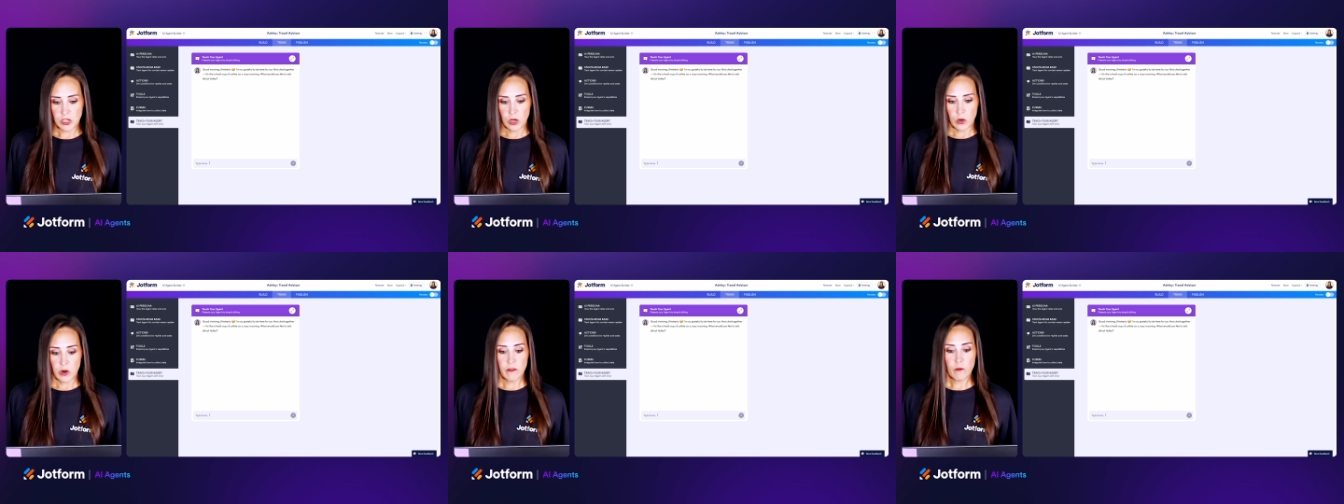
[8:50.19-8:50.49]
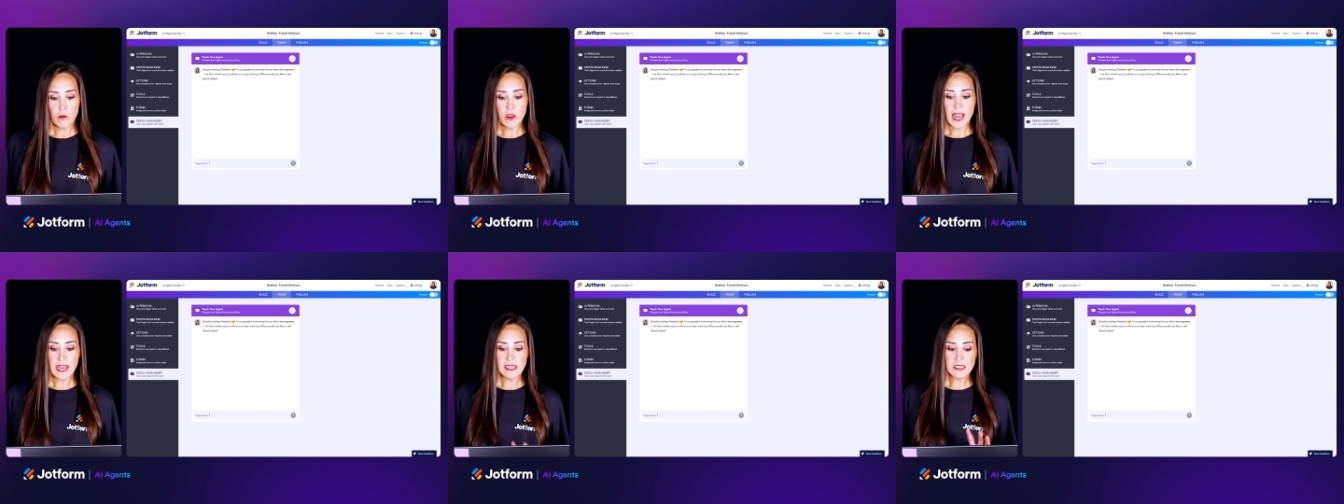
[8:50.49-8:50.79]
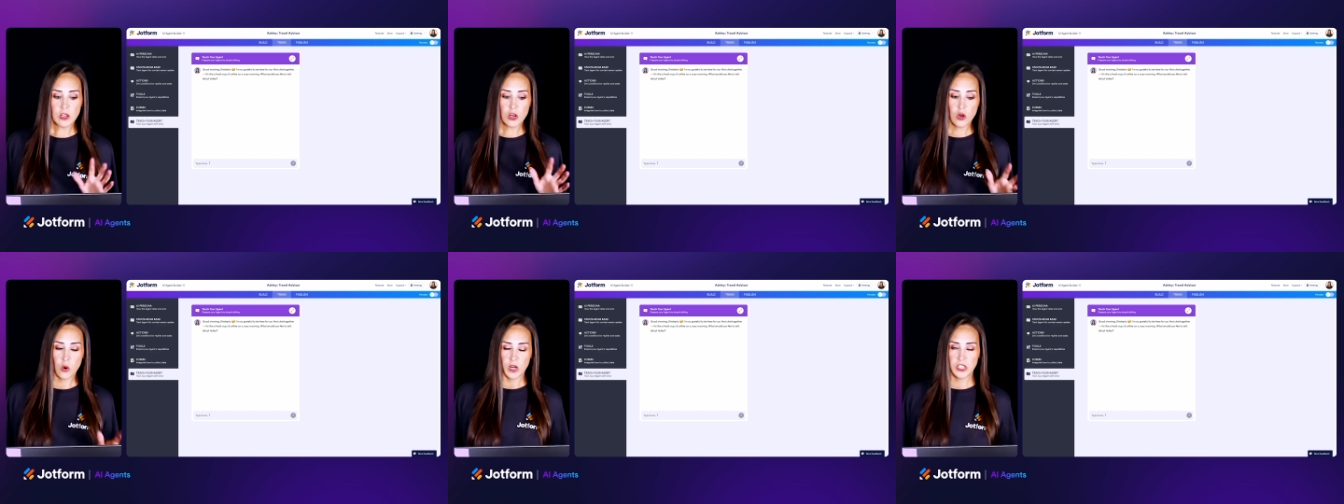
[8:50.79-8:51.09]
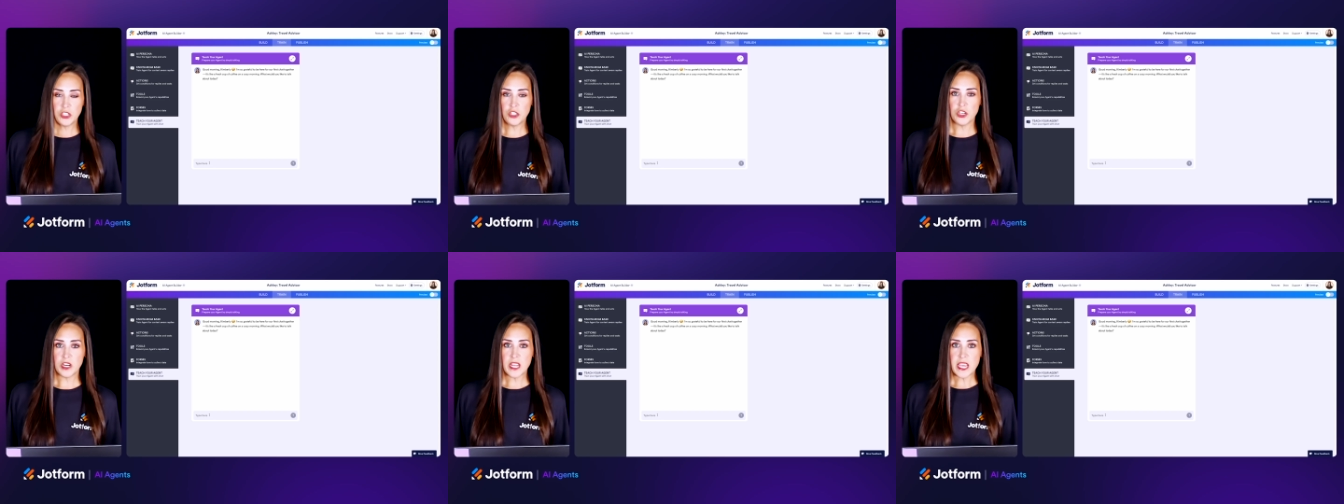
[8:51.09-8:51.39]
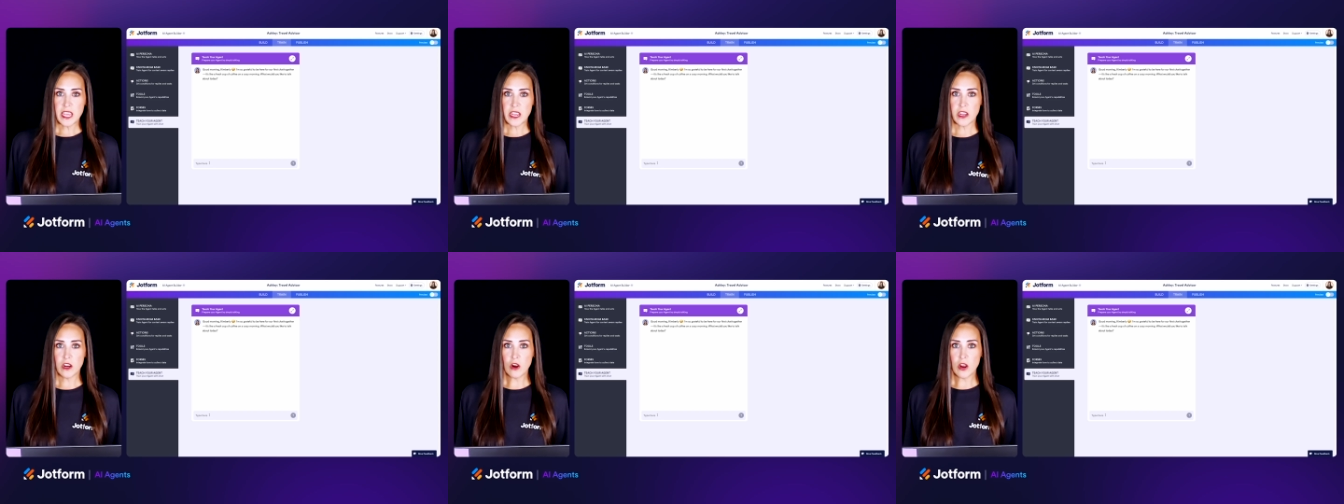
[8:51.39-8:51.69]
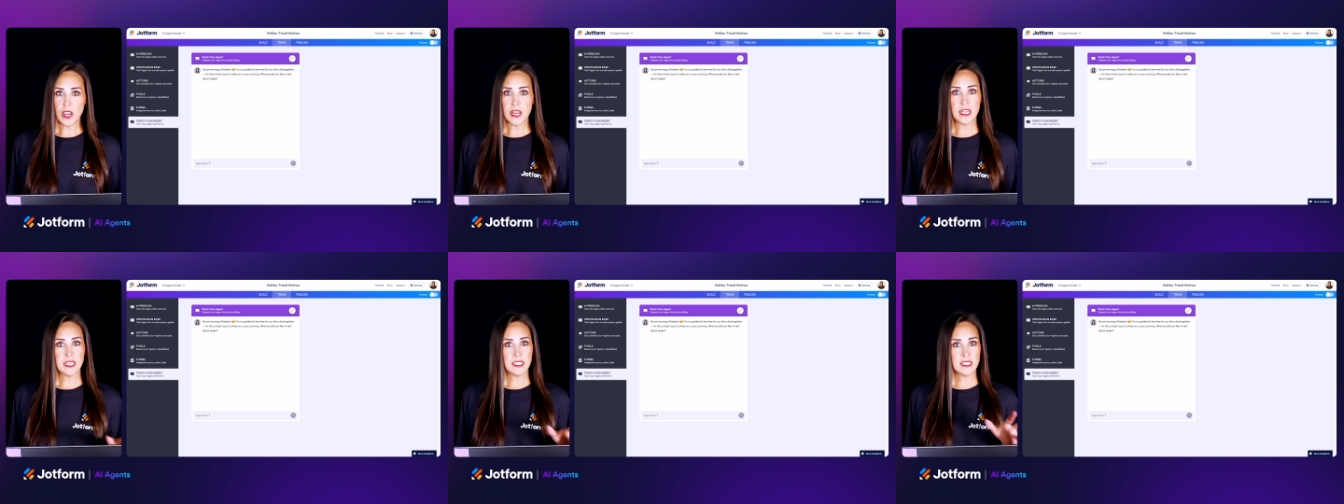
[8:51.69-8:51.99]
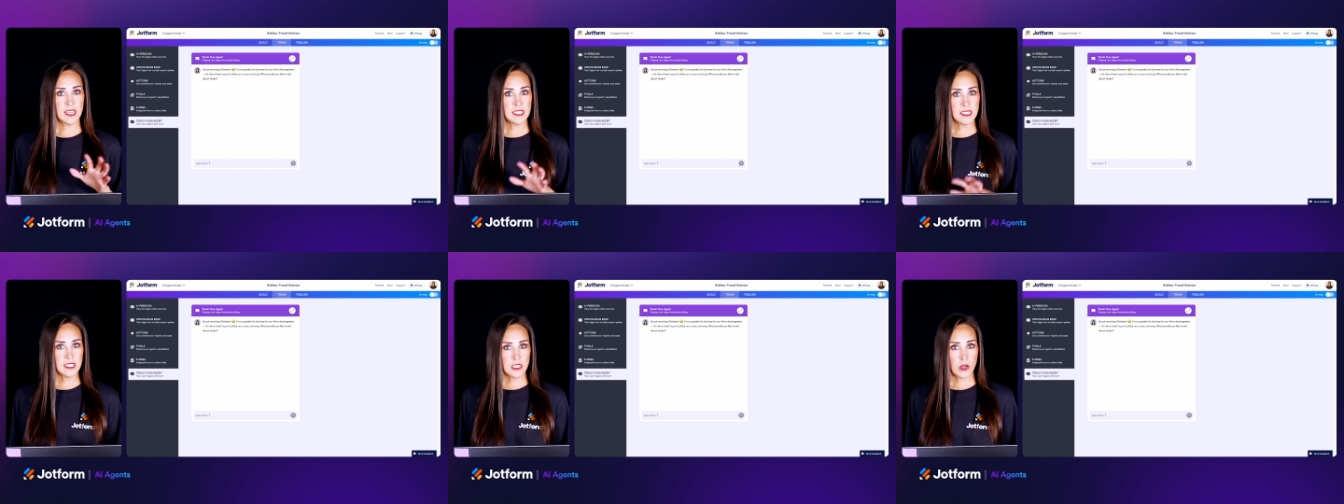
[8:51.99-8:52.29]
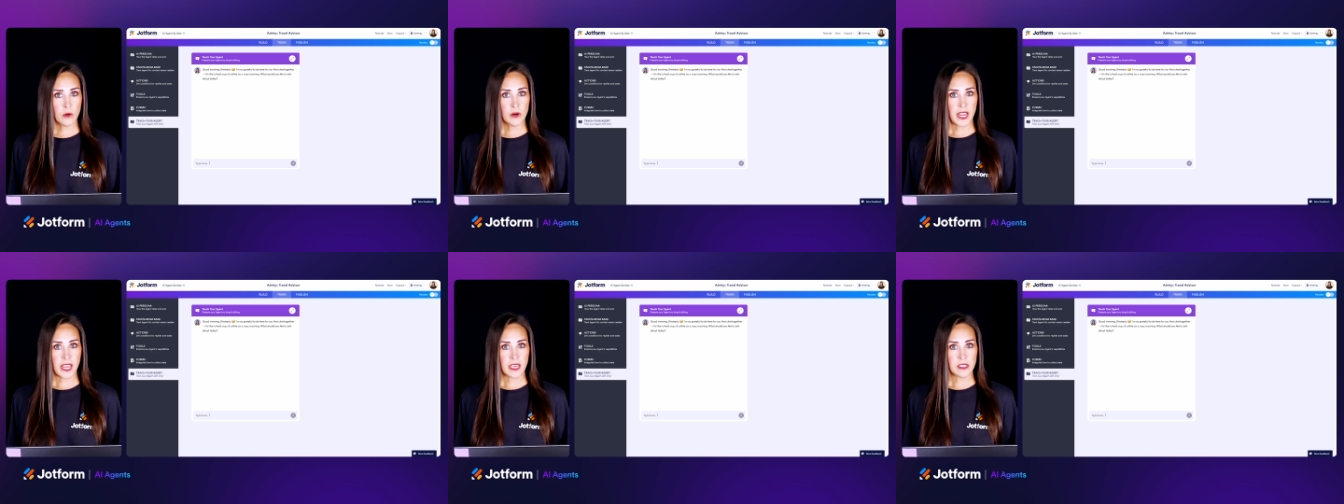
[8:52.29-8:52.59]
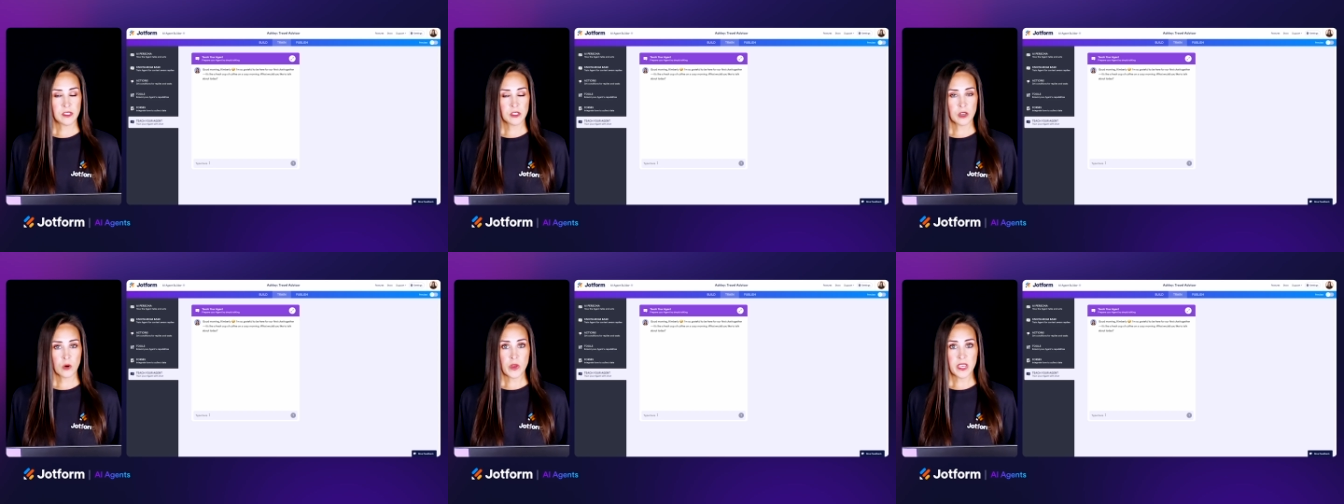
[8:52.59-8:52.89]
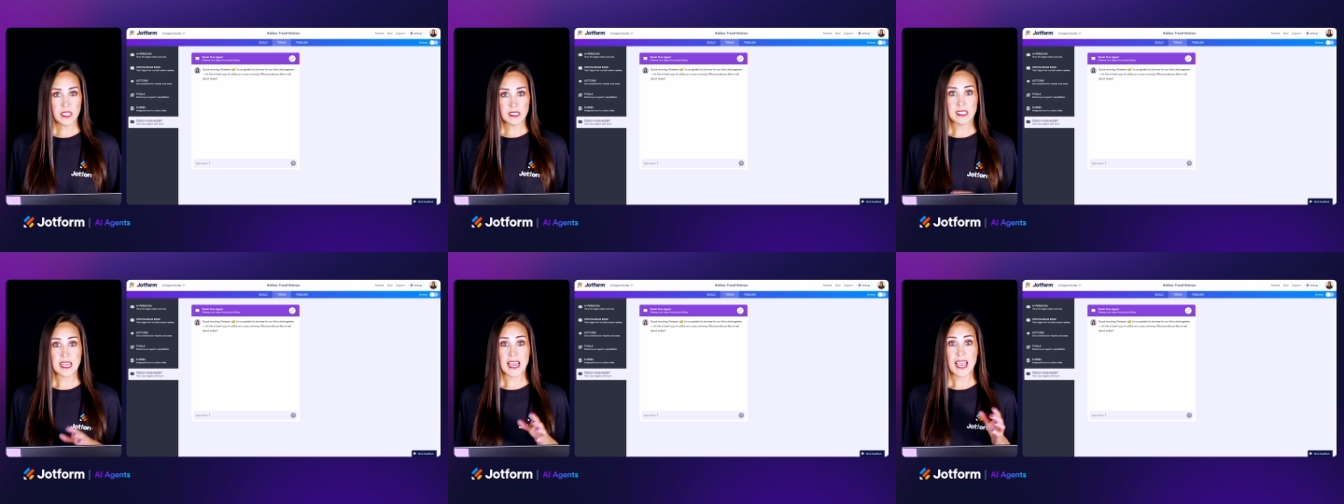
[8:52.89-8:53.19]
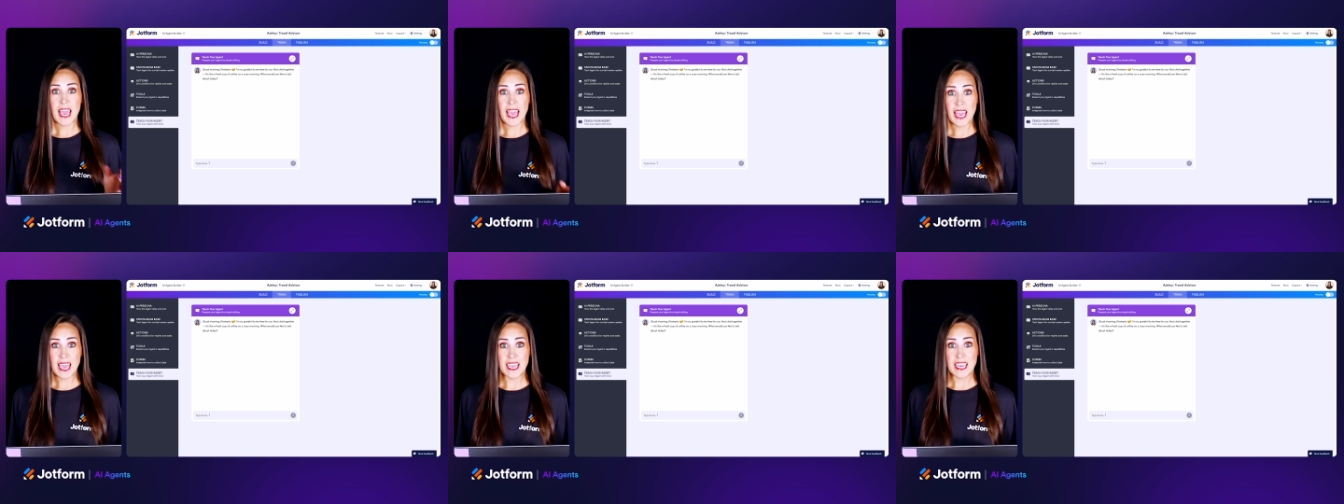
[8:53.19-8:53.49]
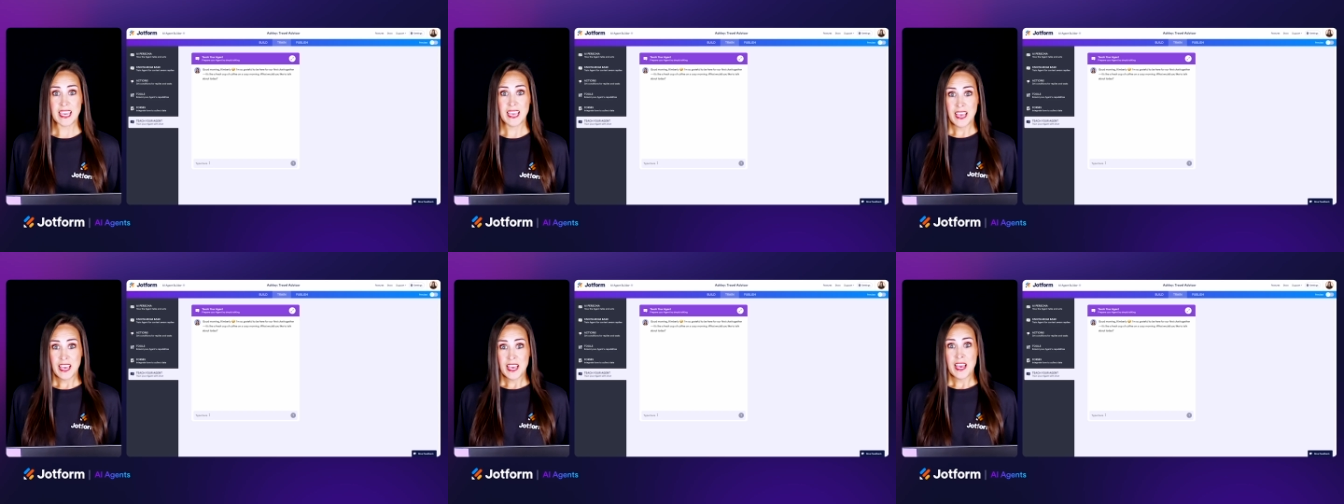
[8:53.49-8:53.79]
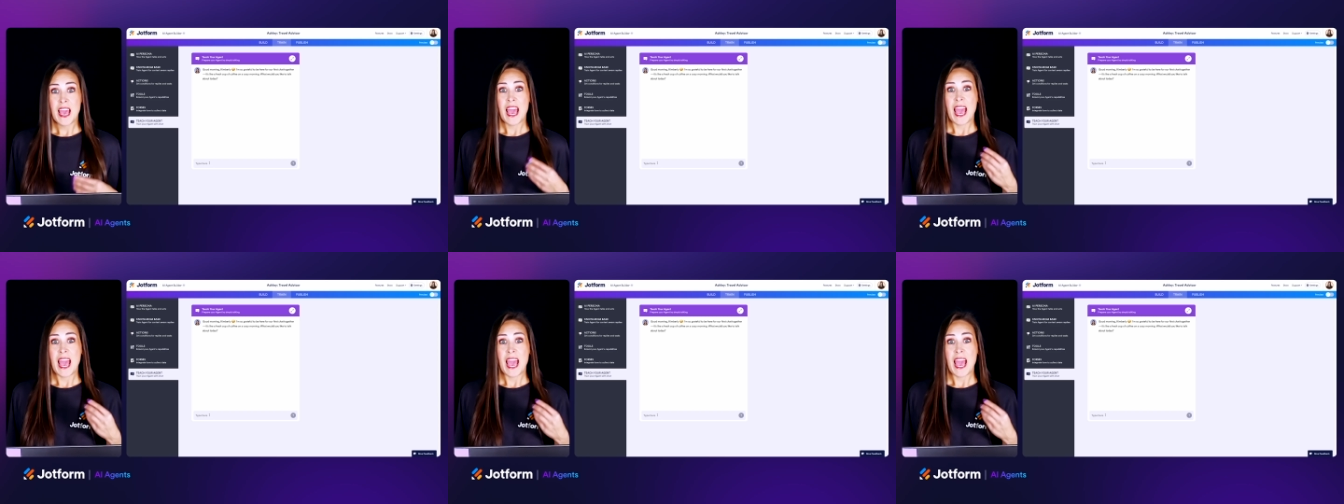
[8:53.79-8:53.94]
So if we ask a question here and it doesn't know an answer, we can say, hey,